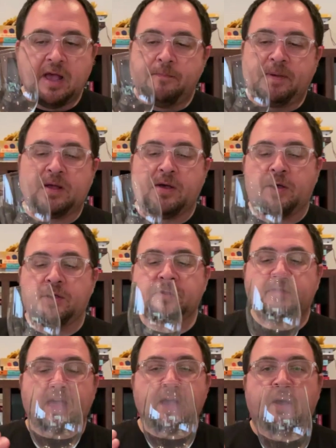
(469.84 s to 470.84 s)

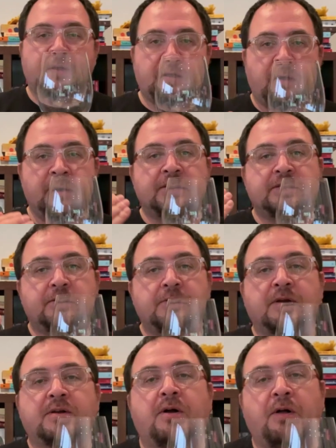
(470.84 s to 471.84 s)
because they are going
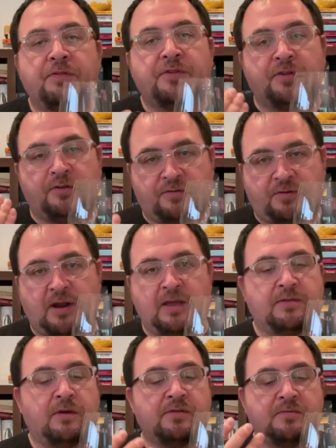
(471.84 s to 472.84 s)
to
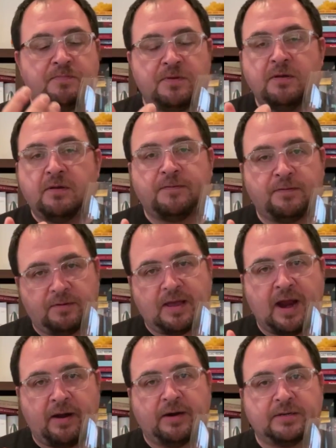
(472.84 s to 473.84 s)
concentrate those beautiful
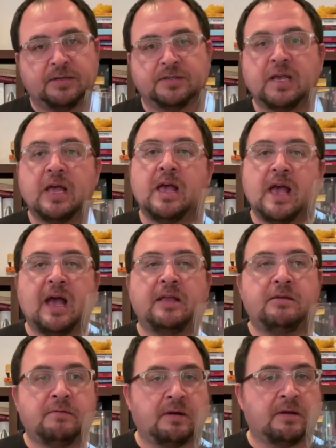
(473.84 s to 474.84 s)
characters
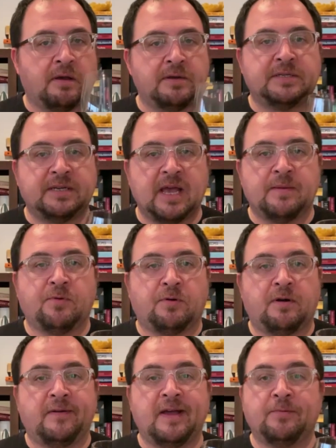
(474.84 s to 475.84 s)
and you are going to get
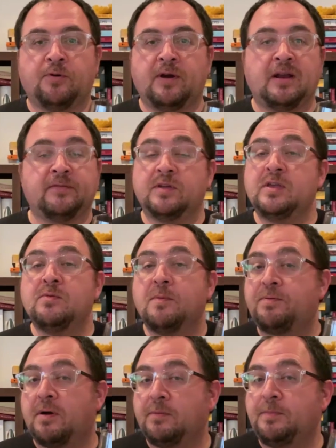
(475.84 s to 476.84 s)
more out of it. You will
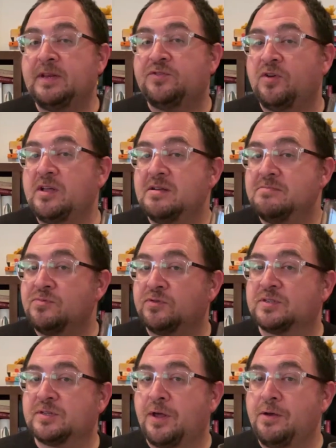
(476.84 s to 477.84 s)
probably drink it more
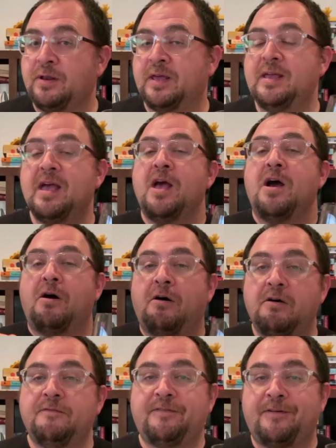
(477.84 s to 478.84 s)
slowly
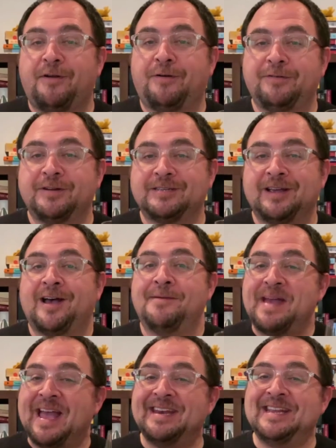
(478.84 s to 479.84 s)
over a longer
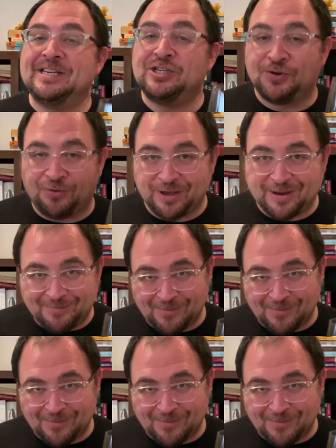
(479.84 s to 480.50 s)
time and enjoy it